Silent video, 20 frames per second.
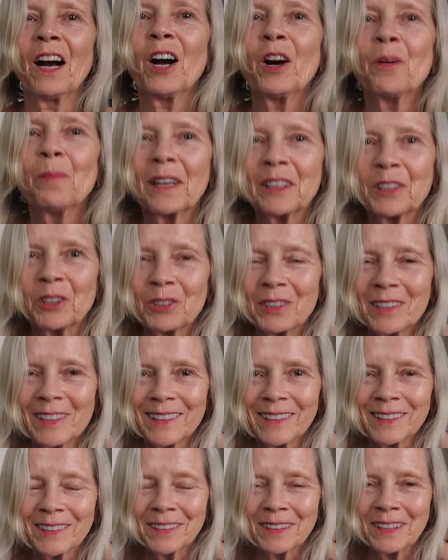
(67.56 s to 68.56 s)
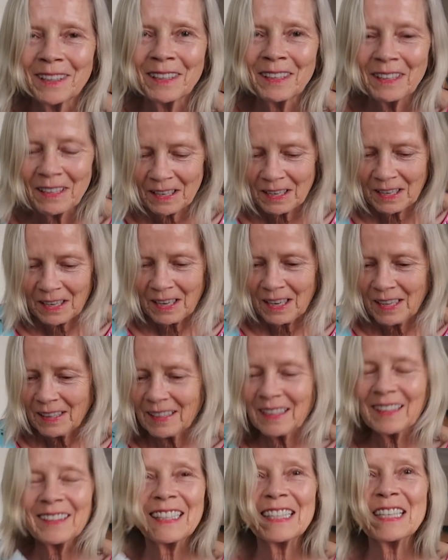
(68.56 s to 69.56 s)
Oh my goodness.
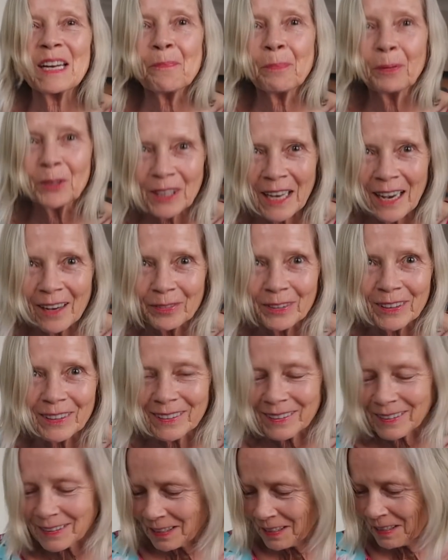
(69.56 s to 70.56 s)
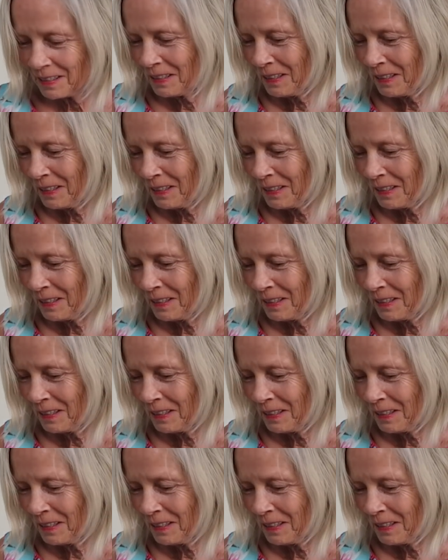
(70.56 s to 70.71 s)
These are nipple covers.